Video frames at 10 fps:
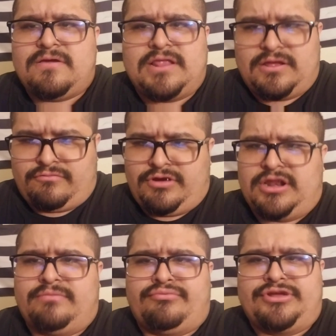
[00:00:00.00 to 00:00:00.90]
And I
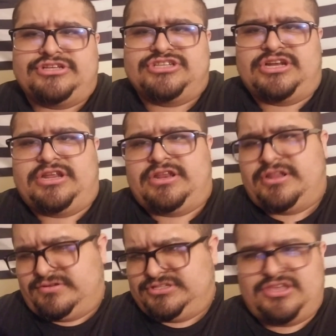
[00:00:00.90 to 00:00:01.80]
greatly appreciate it. And
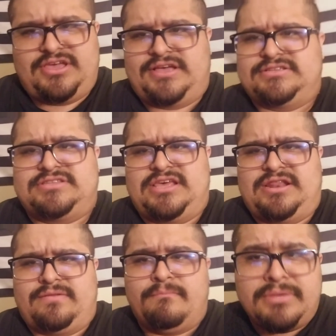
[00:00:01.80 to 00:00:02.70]
I'll see you guys then.
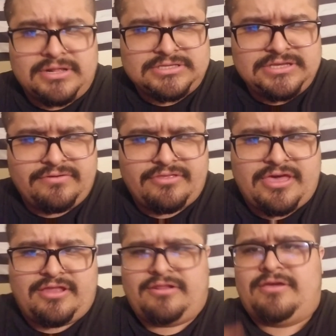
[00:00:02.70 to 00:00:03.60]
But until
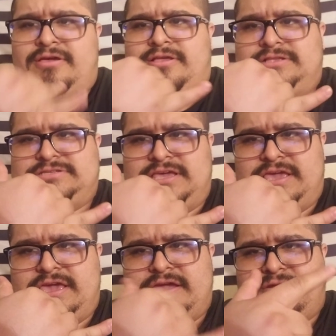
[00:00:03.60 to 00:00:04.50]
then, take
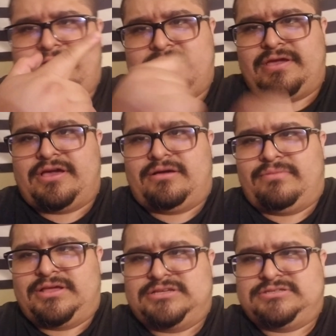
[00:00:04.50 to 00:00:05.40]
care and God
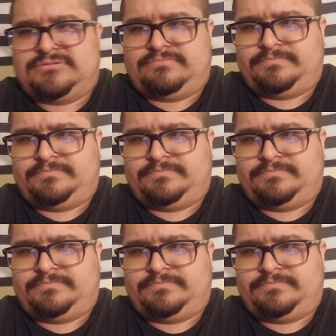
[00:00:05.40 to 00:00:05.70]
bless.